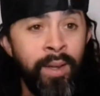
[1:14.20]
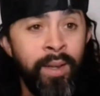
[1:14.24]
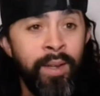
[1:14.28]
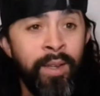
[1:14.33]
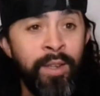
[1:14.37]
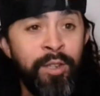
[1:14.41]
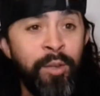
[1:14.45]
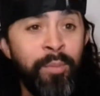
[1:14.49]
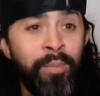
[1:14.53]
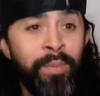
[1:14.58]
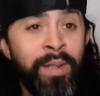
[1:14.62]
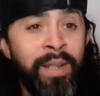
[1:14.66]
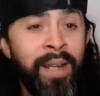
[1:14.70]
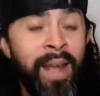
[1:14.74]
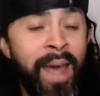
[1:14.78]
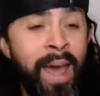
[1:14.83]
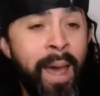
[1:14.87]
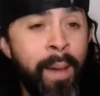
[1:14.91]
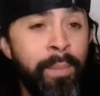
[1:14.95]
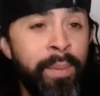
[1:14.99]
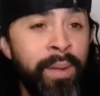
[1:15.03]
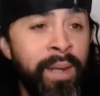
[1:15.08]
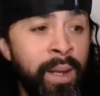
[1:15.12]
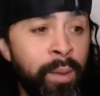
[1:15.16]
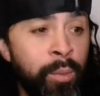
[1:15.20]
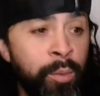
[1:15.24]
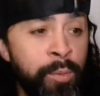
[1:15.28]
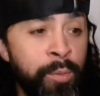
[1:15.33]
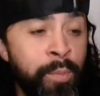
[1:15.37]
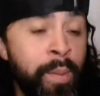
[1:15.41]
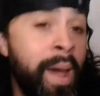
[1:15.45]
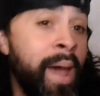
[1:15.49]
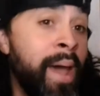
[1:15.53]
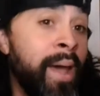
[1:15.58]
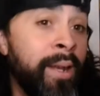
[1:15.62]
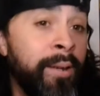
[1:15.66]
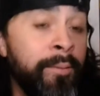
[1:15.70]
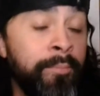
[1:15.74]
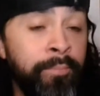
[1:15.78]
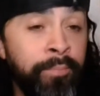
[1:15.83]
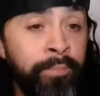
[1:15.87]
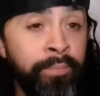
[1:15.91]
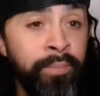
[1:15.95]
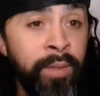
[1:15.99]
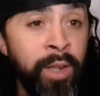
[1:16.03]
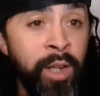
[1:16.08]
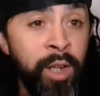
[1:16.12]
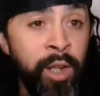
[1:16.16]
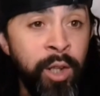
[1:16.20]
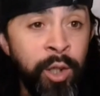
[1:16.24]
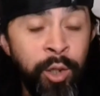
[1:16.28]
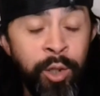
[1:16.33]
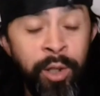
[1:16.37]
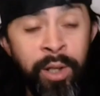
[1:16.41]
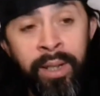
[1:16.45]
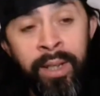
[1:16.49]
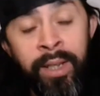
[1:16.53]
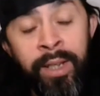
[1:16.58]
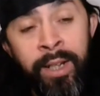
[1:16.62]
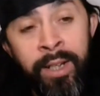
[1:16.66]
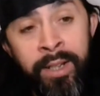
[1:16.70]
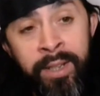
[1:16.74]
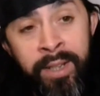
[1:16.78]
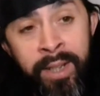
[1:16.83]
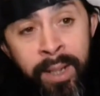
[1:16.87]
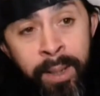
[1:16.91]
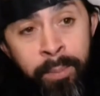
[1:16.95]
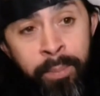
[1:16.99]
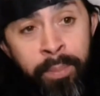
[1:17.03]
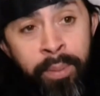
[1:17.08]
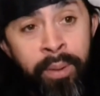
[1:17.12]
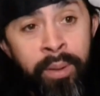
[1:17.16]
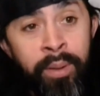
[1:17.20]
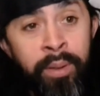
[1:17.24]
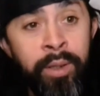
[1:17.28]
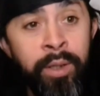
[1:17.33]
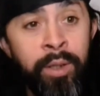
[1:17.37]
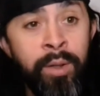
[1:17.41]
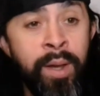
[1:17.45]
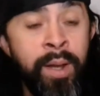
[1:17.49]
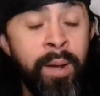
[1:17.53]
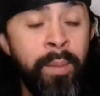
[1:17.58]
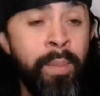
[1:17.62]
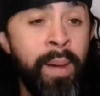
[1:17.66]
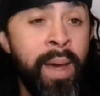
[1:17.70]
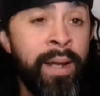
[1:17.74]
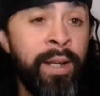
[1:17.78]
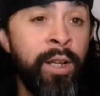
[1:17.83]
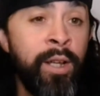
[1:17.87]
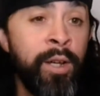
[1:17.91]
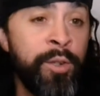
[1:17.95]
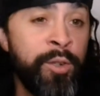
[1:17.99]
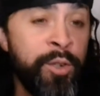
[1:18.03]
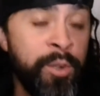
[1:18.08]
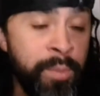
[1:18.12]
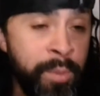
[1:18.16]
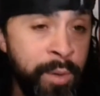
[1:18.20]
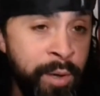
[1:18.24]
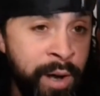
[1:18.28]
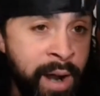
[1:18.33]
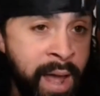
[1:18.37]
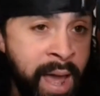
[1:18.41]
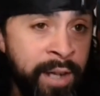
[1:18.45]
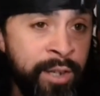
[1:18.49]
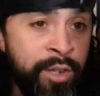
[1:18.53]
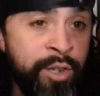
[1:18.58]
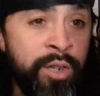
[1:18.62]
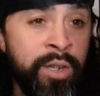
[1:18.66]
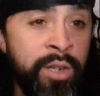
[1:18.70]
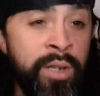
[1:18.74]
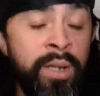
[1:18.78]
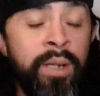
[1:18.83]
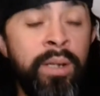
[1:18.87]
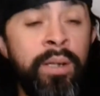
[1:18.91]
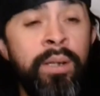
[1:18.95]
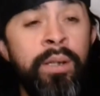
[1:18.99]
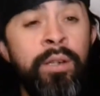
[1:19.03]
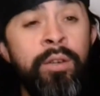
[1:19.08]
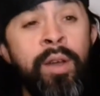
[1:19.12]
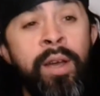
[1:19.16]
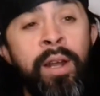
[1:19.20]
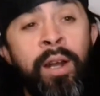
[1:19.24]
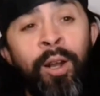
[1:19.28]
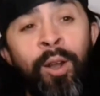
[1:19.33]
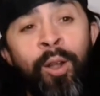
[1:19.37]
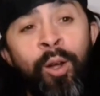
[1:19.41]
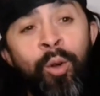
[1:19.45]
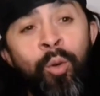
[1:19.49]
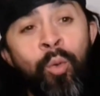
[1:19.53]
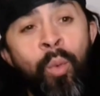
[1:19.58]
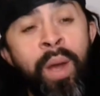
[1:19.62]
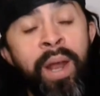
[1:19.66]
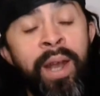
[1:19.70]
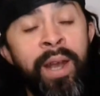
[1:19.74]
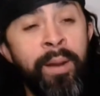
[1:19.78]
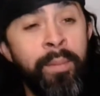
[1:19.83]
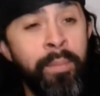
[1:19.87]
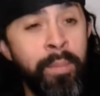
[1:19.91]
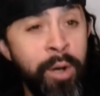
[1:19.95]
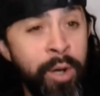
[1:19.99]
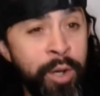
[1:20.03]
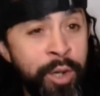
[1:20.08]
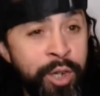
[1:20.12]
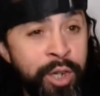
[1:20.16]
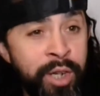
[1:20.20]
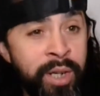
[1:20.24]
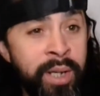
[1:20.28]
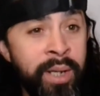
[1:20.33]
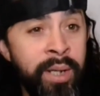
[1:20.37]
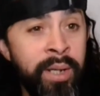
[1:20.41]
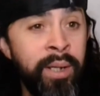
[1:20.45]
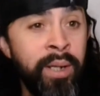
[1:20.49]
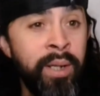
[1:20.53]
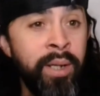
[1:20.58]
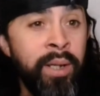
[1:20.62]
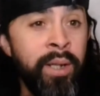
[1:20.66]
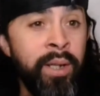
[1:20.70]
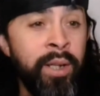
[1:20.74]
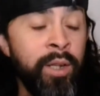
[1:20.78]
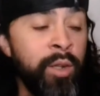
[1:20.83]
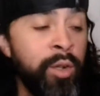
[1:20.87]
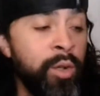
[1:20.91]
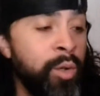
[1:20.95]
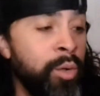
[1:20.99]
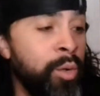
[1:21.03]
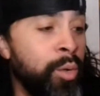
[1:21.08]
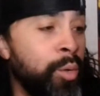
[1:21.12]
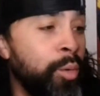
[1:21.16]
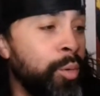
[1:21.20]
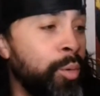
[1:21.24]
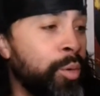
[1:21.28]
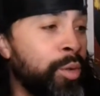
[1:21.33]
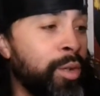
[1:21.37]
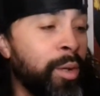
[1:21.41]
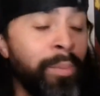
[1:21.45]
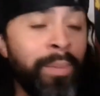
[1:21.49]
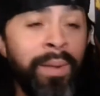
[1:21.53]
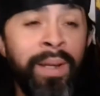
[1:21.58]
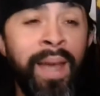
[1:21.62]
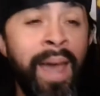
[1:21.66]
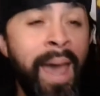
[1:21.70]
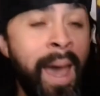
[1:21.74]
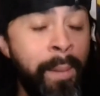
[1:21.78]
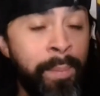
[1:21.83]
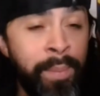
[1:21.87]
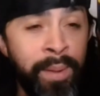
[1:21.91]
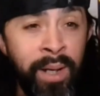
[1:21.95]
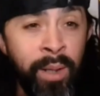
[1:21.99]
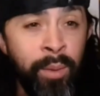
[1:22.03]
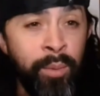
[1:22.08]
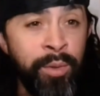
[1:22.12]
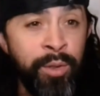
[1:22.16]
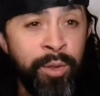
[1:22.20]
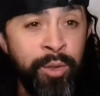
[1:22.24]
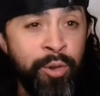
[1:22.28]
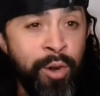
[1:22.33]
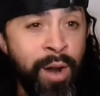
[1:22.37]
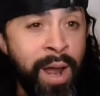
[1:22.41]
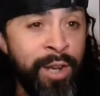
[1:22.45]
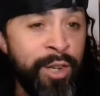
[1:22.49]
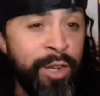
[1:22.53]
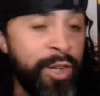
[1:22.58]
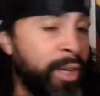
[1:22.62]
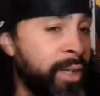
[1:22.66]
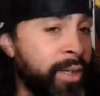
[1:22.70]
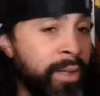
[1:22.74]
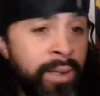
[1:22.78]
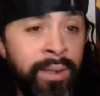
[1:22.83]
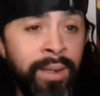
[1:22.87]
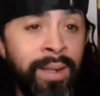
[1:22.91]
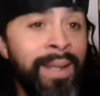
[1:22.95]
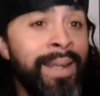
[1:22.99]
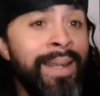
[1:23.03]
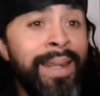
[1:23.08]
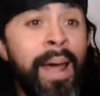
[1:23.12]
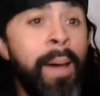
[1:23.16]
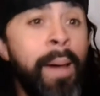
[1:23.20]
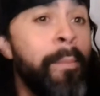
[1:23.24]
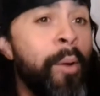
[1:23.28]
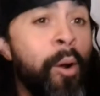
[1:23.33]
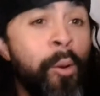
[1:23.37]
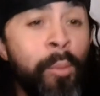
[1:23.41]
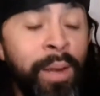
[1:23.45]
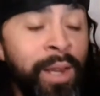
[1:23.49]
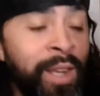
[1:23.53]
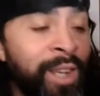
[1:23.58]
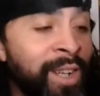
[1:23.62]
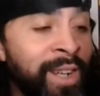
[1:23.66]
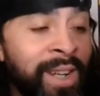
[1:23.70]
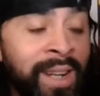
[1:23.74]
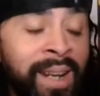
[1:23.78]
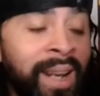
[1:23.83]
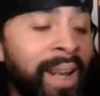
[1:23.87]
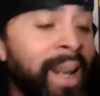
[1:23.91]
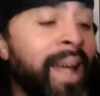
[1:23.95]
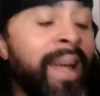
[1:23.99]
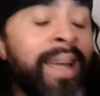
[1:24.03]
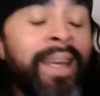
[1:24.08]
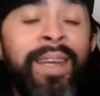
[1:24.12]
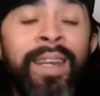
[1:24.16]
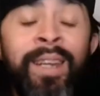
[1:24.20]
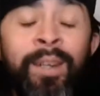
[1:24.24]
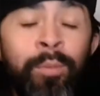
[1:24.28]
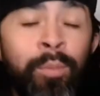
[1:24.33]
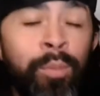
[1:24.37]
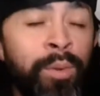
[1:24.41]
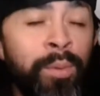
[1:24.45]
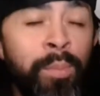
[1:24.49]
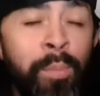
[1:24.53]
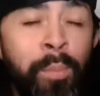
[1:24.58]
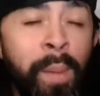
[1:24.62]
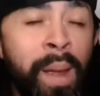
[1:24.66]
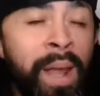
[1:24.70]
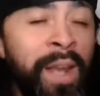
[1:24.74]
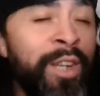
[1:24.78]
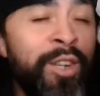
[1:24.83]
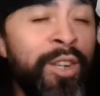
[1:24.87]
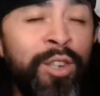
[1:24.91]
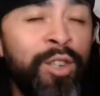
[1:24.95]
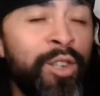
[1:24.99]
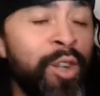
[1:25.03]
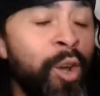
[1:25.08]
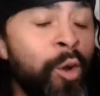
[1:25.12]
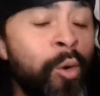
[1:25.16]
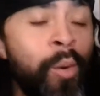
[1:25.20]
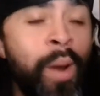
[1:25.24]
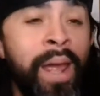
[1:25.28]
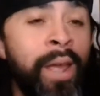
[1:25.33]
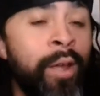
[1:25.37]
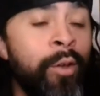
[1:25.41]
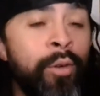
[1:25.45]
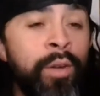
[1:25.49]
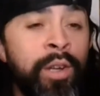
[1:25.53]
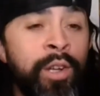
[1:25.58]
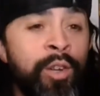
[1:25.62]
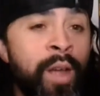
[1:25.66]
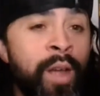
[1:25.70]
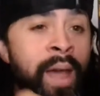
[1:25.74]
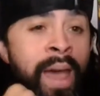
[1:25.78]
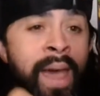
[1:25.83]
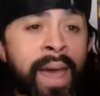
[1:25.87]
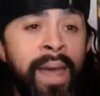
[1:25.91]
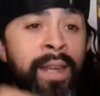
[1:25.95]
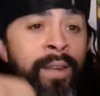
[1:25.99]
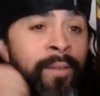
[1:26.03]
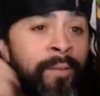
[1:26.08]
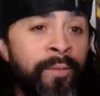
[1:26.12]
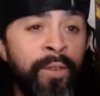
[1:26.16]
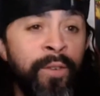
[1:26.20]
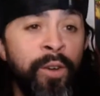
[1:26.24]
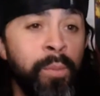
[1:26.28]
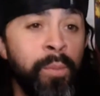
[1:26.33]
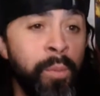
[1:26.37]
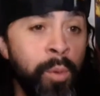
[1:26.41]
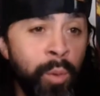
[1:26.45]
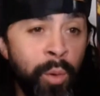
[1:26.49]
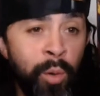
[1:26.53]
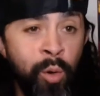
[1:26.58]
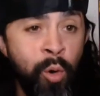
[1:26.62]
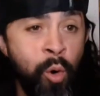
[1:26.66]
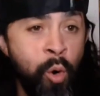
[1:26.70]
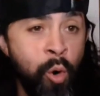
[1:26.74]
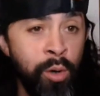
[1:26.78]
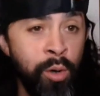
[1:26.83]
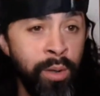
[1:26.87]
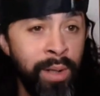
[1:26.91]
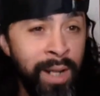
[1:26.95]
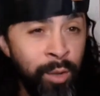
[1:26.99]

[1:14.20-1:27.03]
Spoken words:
Something that happened that was bad. You didn't get a tip. You had a bad customer in action. You had a long wait at a merchant. Something happened that was tragic. In that moment, you didn't like it. It was made you so angry and you had to film and record.